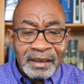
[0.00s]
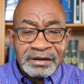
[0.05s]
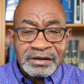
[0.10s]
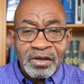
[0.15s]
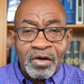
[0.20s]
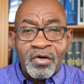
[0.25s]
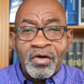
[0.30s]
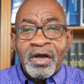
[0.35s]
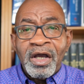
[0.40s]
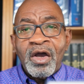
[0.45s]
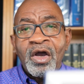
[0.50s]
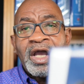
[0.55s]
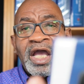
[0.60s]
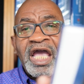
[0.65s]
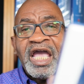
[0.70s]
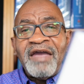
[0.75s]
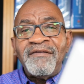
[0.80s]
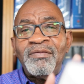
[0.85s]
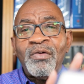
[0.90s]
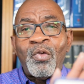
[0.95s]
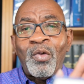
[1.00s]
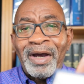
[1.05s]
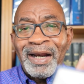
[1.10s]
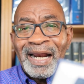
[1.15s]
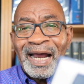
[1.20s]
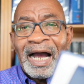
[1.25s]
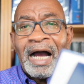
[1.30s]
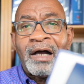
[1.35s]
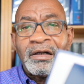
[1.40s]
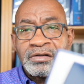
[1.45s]
So even
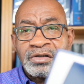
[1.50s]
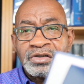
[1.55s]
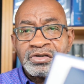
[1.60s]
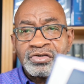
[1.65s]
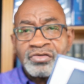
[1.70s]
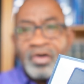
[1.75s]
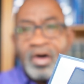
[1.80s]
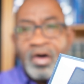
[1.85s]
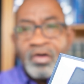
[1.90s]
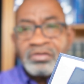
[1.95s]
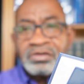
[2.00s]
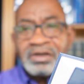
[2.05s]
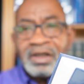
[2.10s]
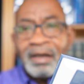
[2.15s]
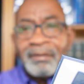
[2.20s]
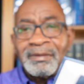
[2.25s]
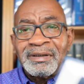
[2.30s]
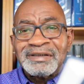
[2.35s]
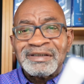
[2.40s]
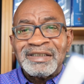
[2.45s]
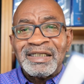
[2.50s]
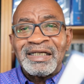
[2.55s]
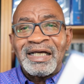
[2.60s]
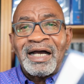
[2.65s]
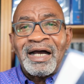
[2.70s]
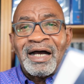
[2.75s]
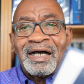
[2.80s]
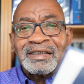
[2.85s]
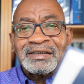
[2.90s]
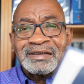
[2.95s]
without the Strong's numbers
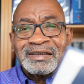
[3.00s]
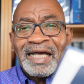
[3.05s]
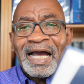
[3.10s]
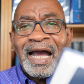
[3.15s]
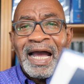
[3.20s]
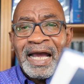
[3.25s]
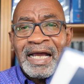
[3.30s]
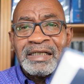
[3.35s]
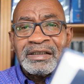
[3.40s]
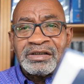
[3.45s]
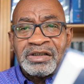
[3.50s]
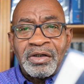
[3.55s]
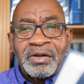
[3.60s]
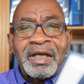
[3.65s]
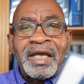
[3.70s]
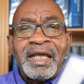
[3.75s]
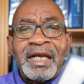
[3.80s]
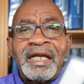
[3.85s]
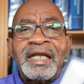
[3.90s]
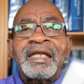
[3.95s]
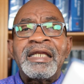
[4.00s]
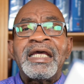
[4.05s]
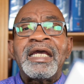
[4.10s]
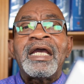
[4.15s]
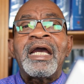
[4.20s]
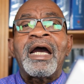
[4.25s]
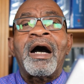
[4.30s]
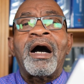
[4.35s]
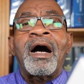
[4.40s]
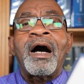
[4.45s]
assigned to any of
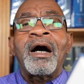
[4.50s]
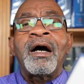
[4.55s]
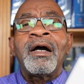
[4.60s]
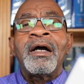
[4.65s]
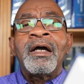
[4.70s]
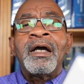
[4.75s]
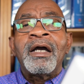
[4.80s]
the